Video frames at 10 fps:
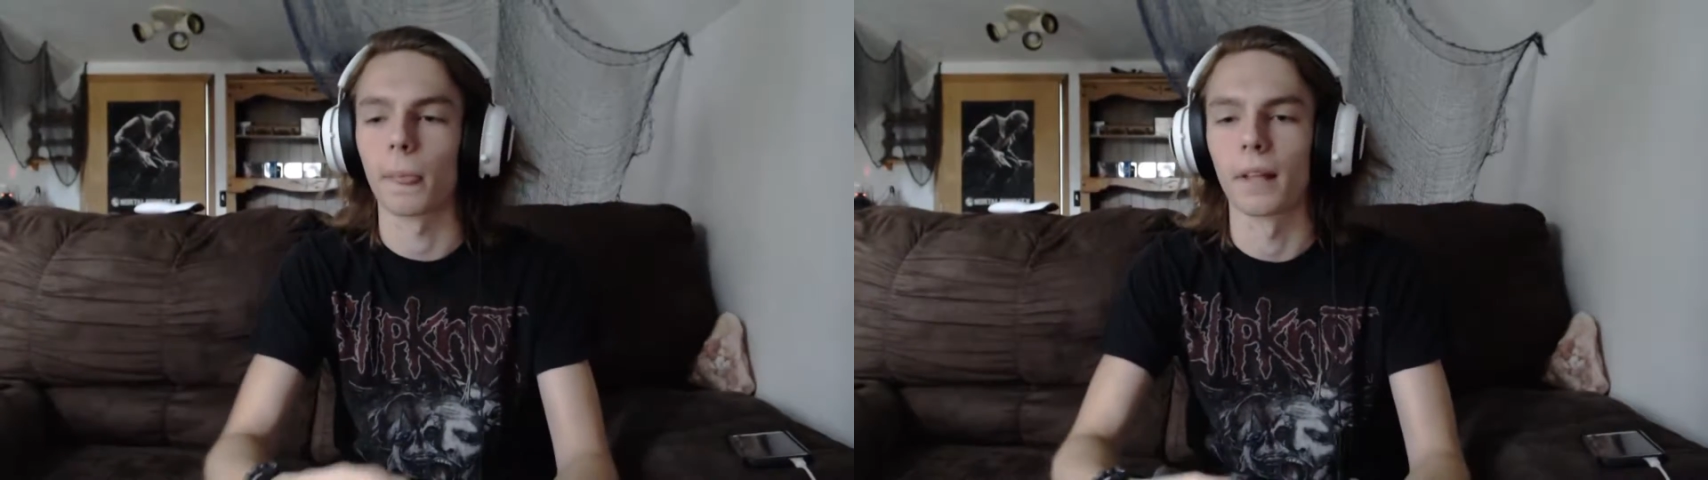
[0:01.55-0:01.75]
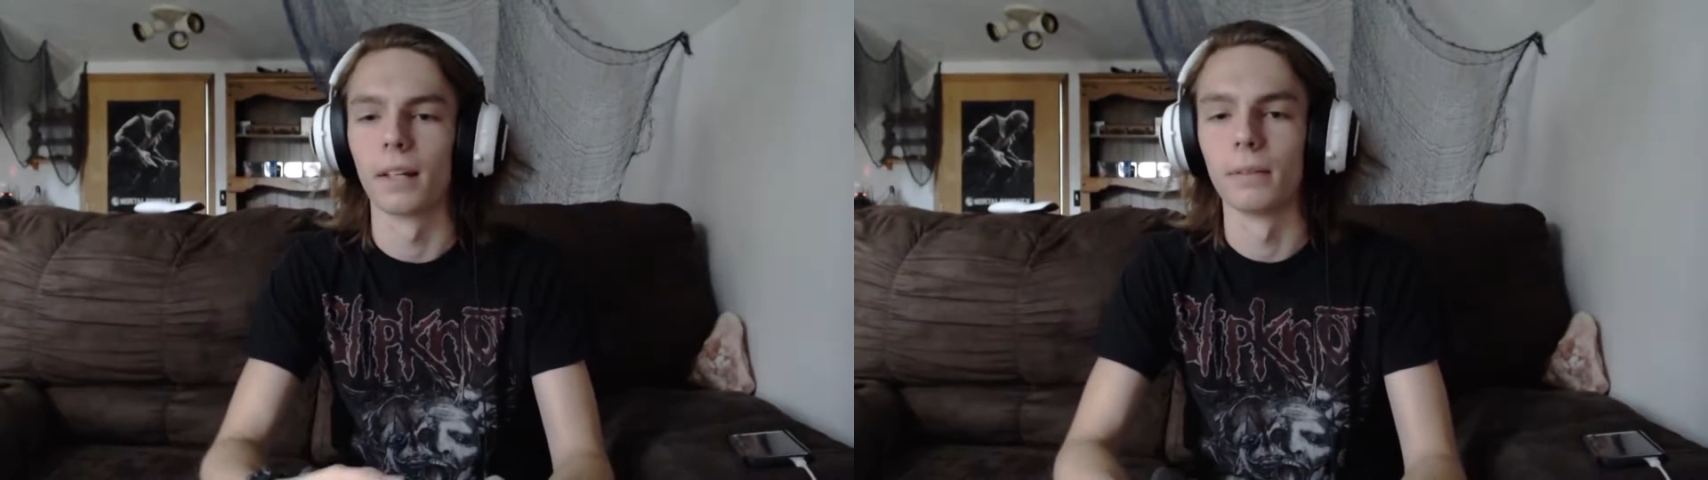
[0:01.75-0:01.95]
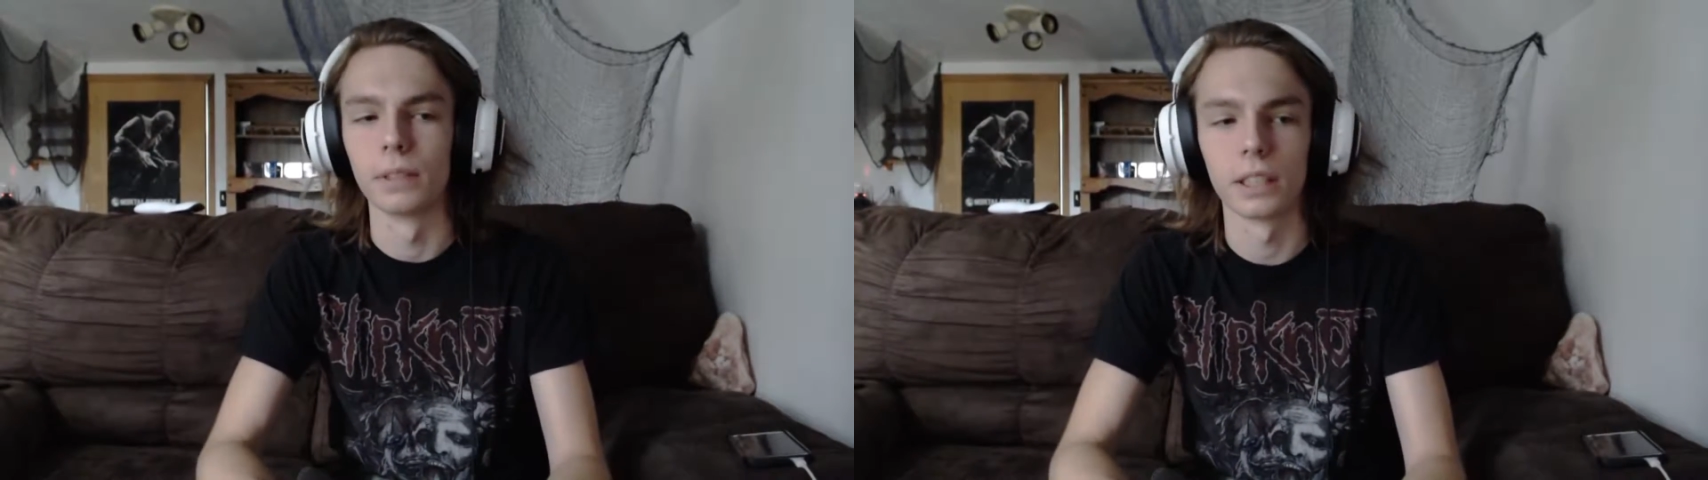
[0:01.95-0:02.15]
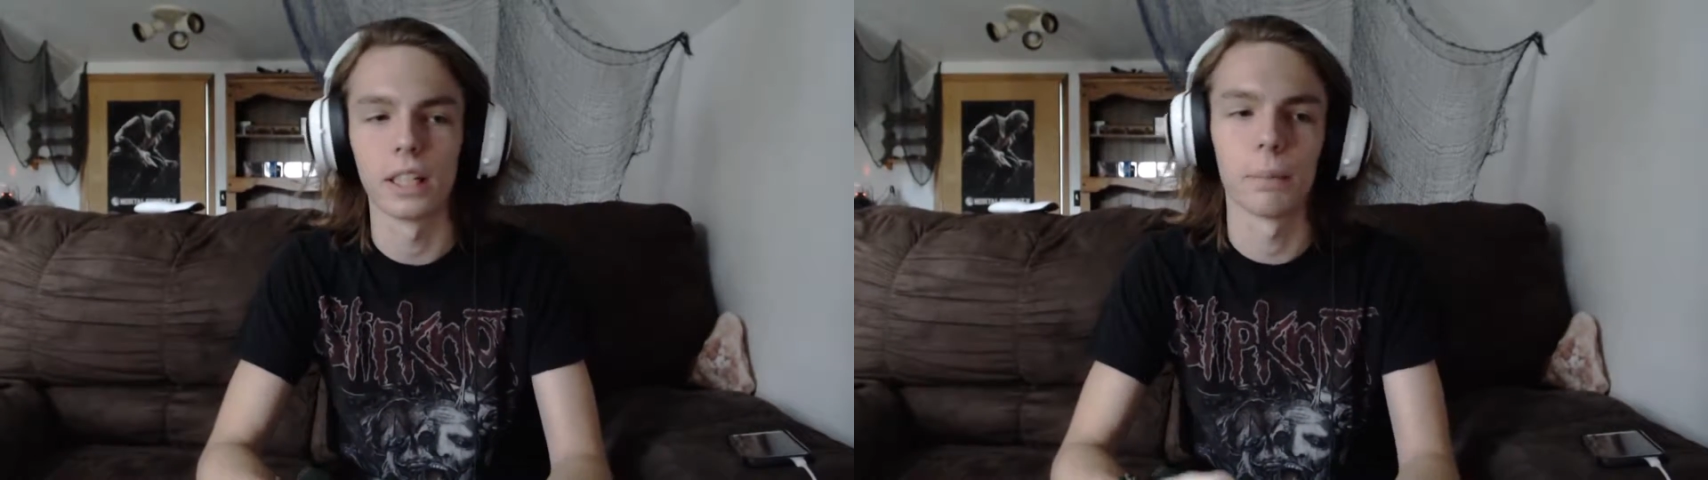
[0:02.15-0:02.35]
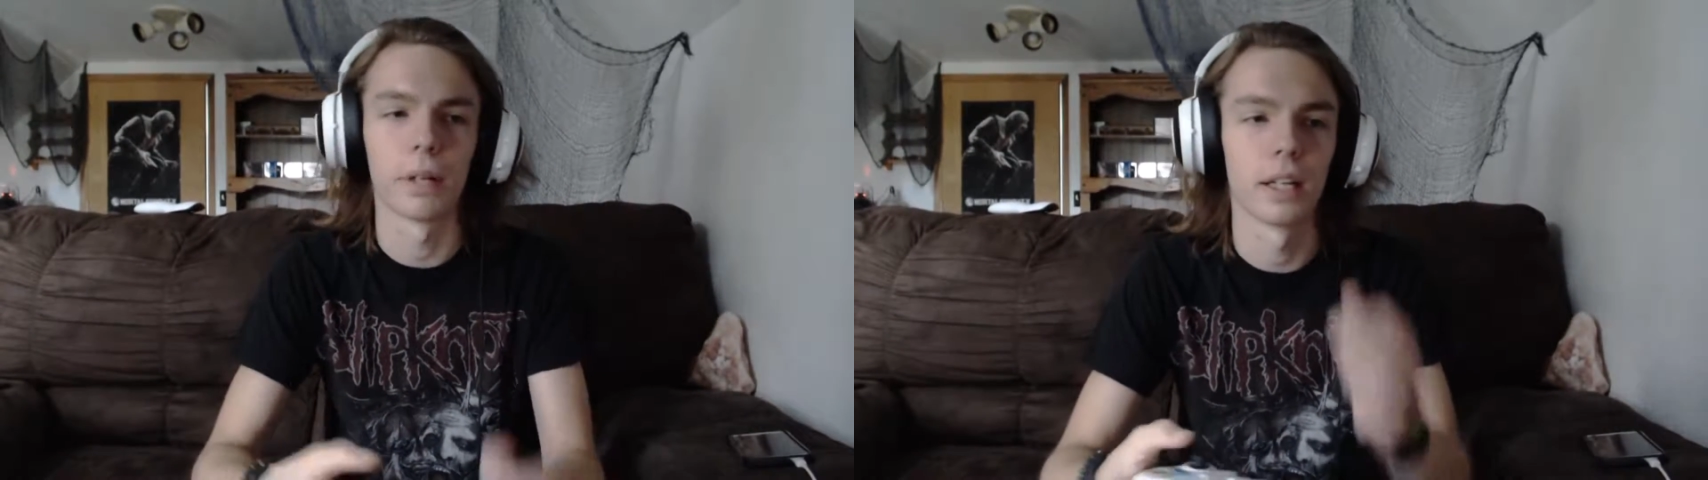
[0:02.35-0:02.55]
Um,
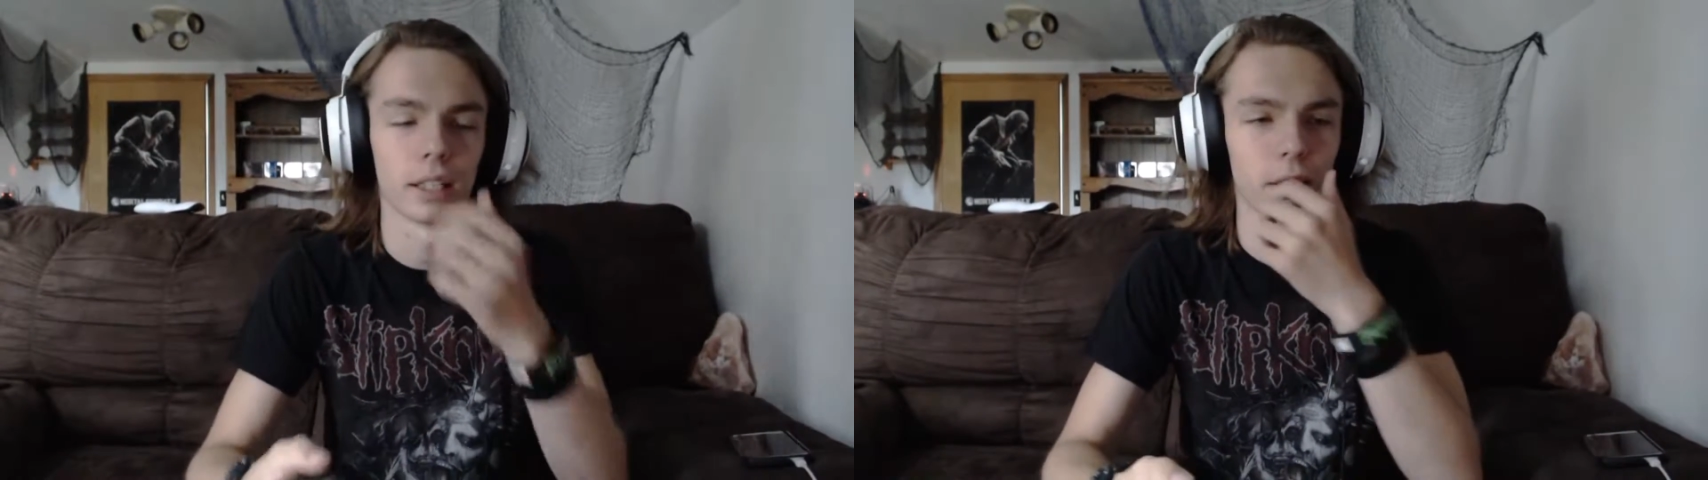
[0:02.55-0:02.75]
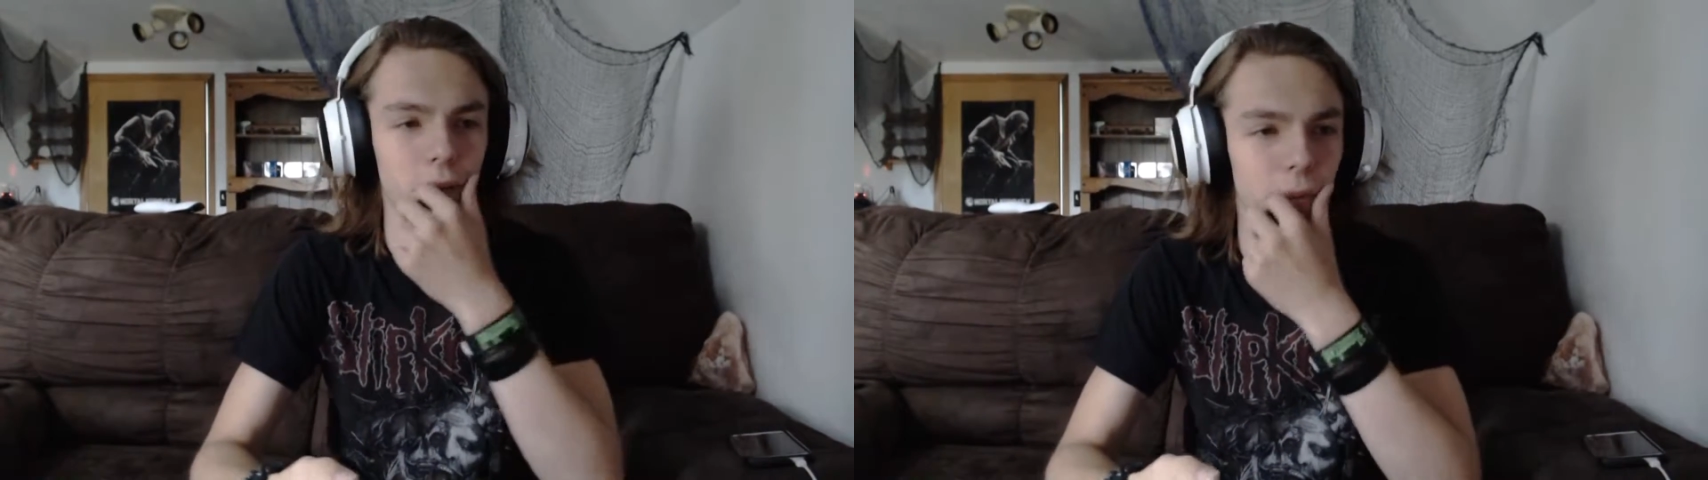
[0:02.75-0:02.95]
today I'm probably going to be